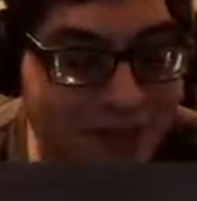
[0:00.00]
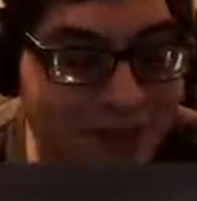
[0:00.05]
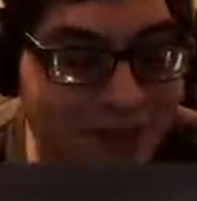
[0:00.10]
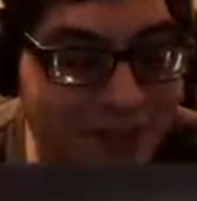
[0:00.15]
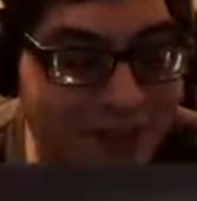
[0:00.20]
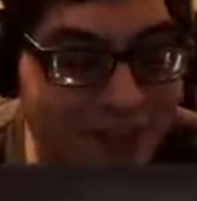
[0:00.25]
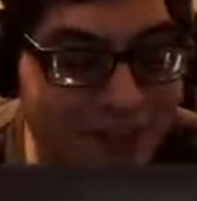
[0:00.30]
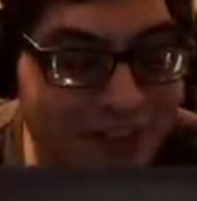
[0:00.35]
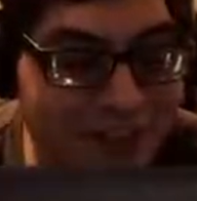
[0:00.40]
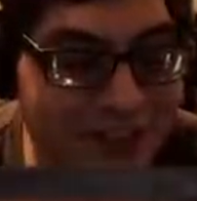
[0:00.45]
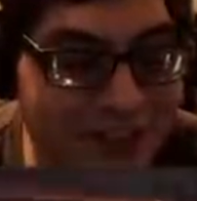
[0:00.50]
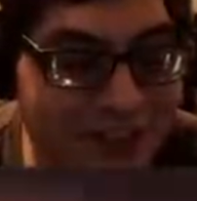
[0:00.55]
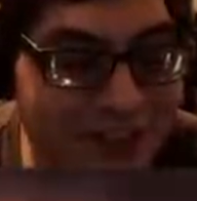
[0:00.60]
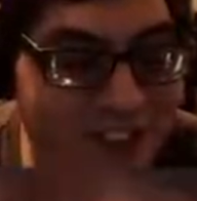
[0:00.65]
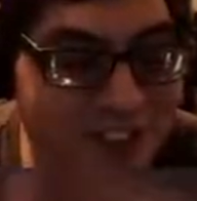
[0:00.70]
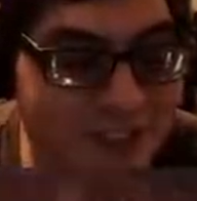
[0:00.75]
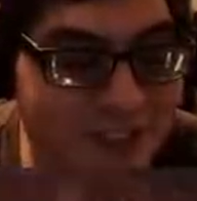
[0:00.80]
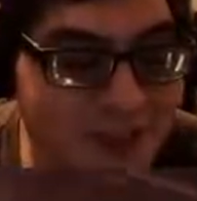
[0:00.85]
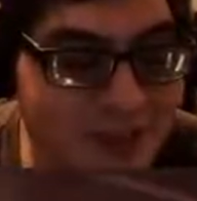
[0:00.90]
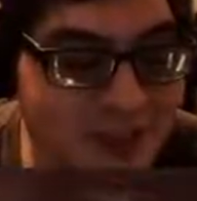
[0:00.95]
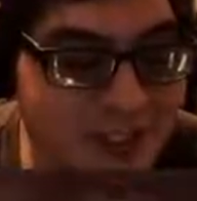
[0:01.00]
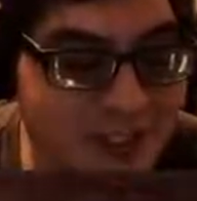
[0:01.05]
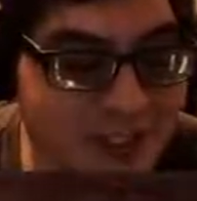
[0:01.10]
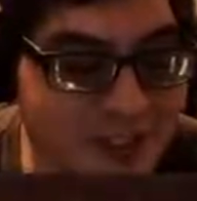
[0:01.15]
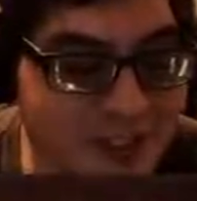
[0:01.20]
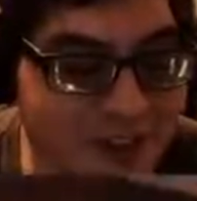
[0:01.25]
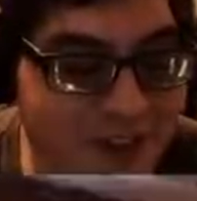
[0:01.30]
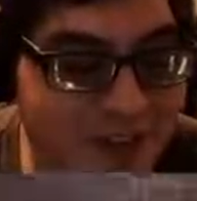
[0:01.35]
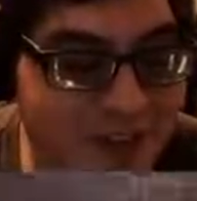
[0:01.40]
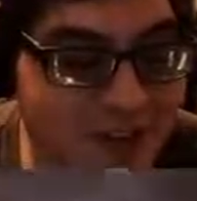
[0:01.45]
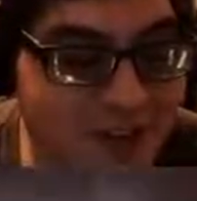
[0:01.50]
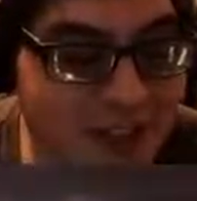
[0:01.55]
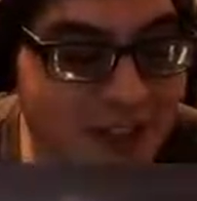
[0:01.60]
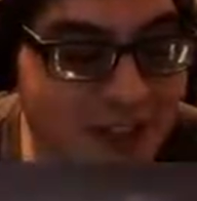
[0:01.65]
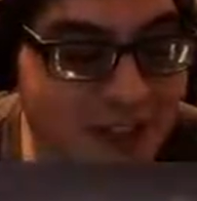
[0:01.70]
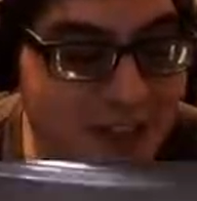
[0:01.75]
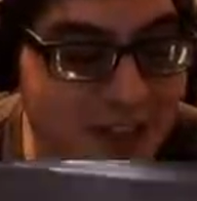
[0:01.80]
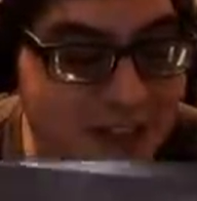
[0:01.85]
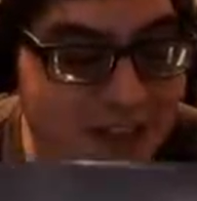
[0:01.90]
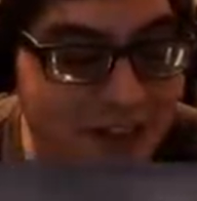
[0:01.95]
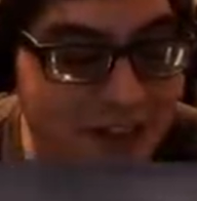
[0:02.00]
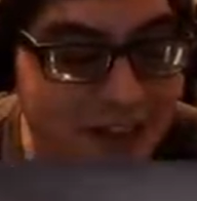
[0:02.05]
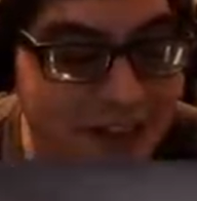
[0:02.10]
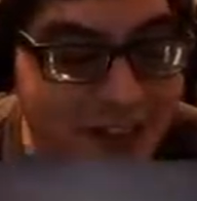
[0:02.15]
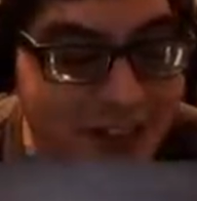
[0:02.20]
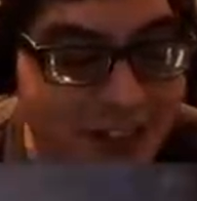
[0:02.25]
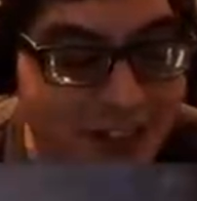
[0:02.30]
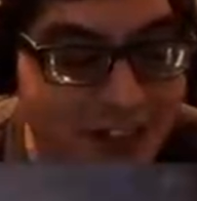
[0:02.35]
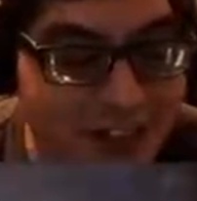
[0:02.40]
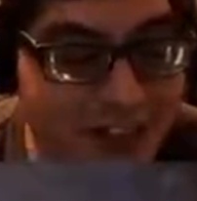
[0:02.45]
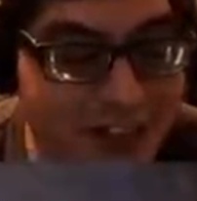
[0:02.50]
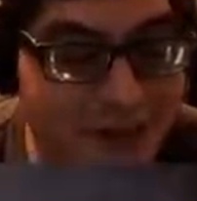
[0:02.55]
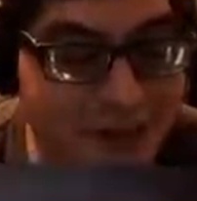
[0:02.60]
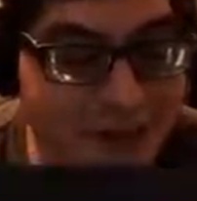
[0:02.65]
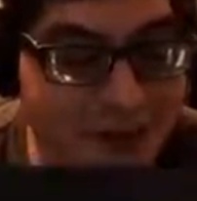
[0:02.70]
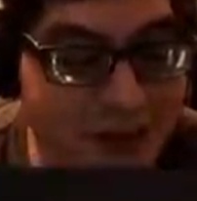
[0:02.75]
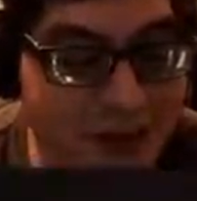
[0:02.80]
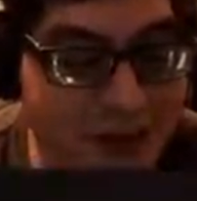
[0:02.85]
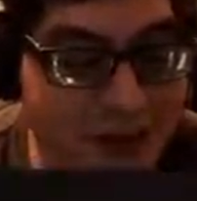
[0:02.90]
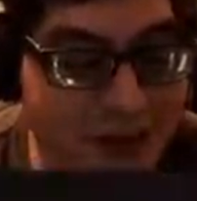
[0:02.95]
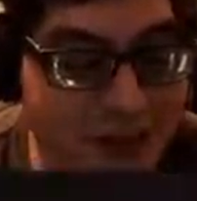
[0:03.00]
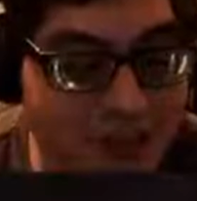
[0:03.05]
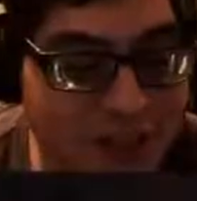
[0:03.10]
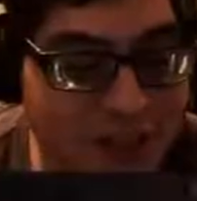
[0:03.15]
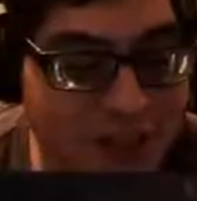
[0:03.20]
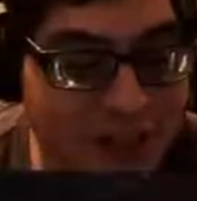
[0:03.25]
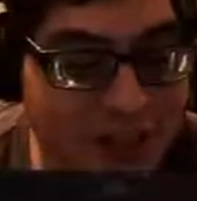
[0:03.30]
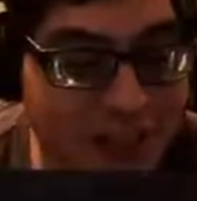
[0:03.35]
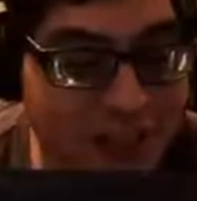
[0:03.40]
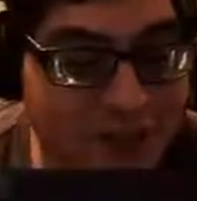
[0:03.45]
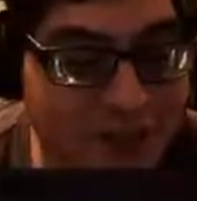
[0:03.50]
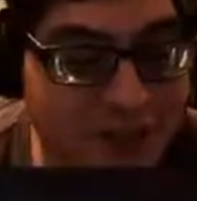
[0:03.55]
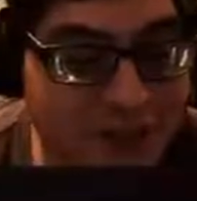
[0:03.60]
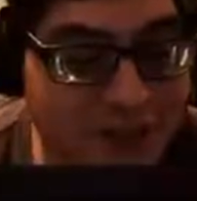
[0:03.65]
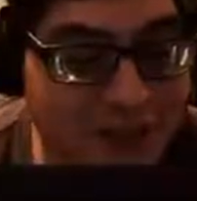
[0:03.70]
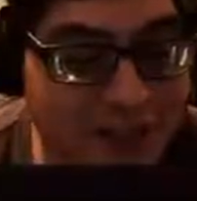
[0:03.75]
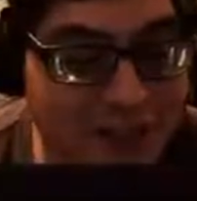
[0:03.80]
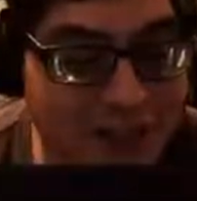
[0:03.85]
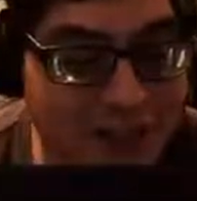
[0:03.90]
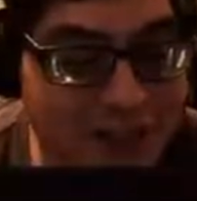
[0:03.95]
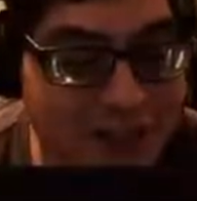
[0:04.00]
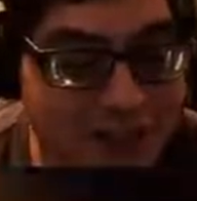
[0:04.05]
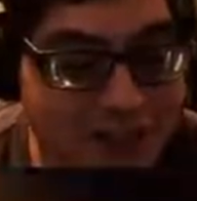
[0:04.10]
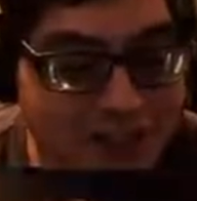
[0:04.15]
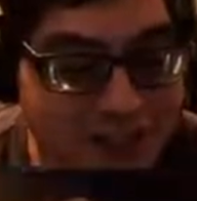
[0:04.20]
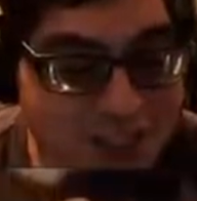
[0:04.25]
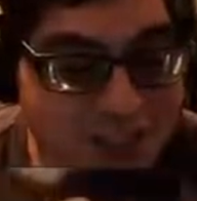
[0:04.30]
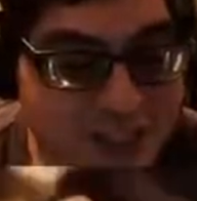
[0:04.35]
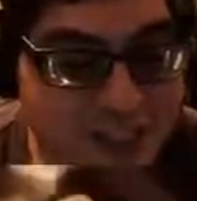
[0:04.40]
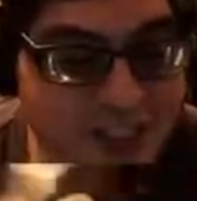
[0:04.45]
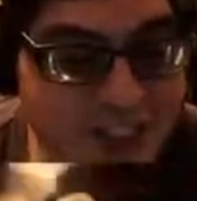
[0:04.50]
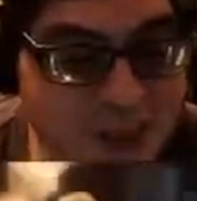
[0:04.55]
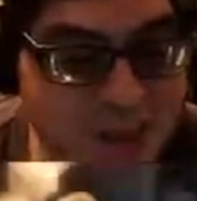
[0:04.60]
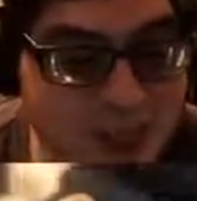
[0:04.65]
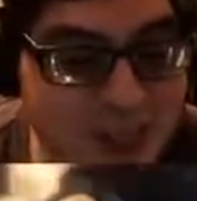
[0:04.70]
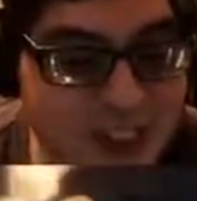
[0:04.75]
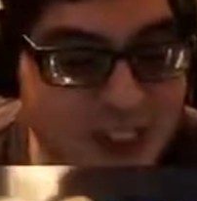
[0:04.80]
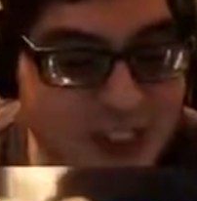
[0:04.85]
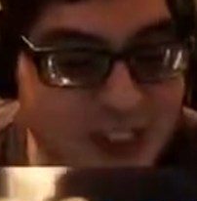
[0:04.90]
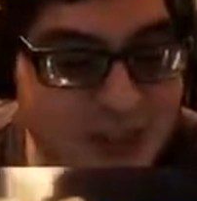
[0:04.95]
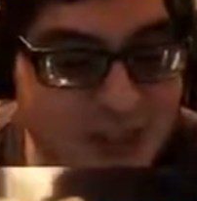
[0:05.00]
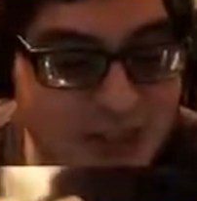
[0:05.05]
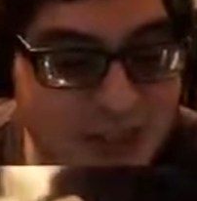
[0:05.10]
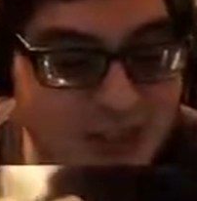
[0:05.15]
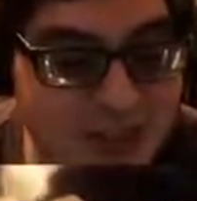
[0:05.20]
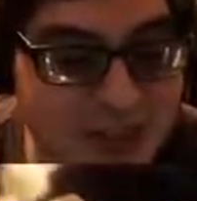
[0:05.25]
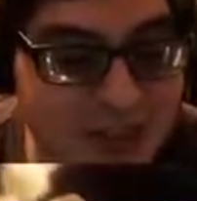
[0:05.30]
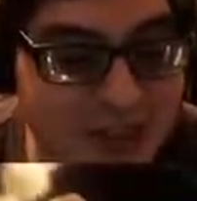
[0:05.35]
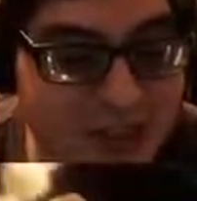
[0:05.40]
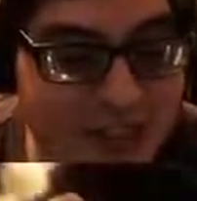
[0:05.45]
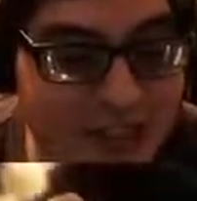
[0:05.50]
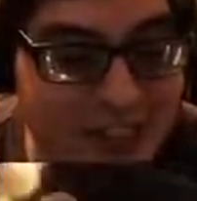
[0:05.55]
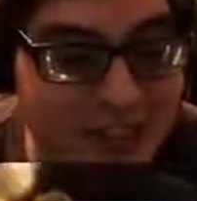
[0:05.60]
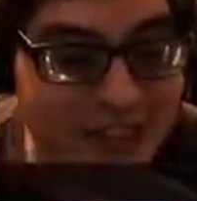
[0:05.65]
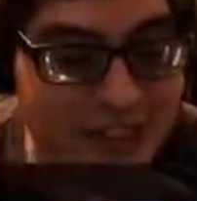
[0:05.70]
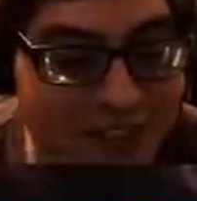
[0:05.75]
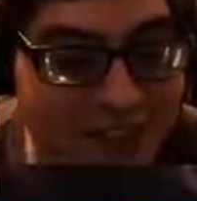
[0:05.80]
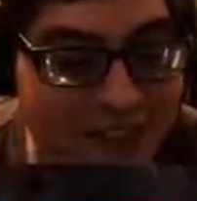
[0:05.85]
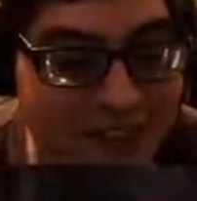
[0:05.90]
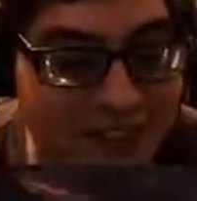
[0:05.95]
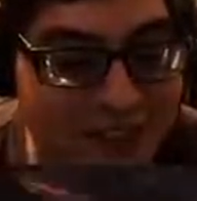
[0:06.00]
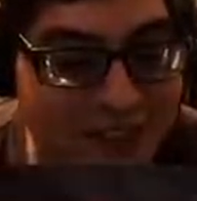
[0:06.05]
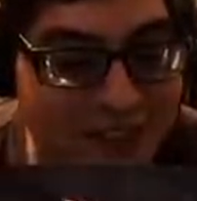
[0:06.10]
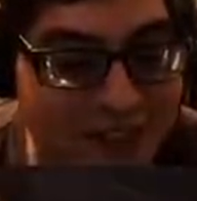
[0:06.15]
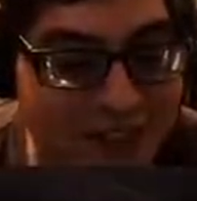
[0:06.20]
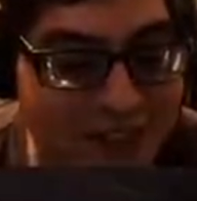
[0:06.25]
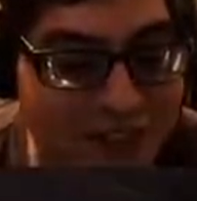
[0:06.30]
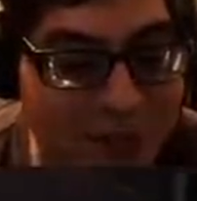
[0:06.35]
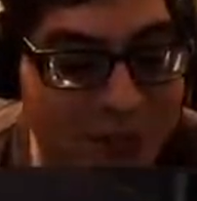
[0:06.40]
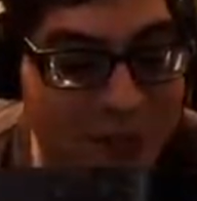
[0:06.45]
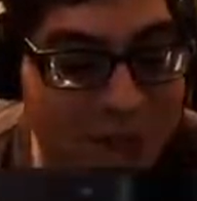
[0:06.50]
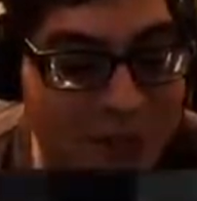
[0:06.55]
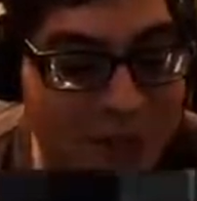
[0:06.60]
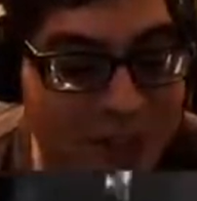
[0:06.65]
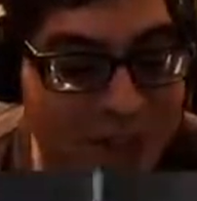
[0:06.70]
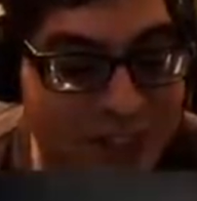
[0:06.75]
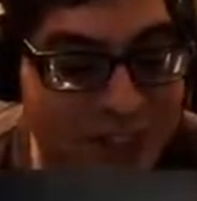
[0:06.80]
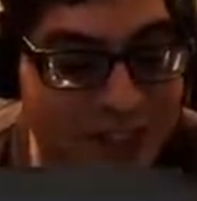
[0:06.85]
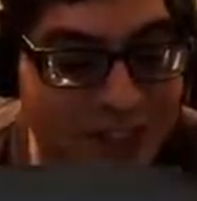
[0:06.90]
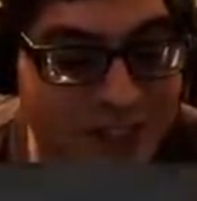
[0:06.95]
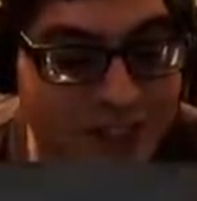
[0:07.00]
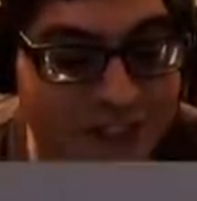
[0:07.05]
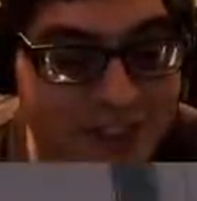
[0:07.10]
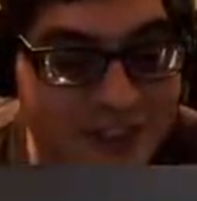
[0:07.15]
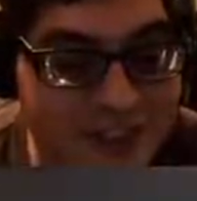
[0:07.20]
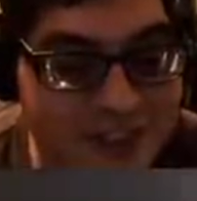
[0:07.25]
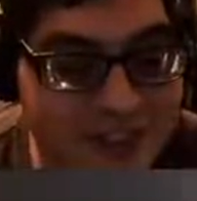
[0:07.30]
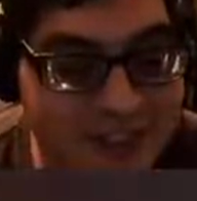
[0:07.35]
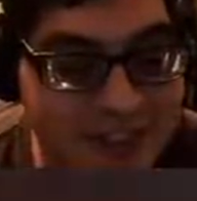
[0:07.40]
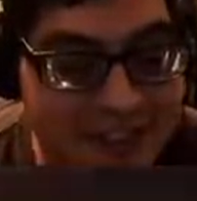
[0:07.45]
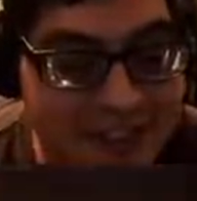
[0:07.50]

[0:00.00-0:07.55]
flaws in this game because there are many. It is very much an Animu thing, like this magic pistol that is super accurate.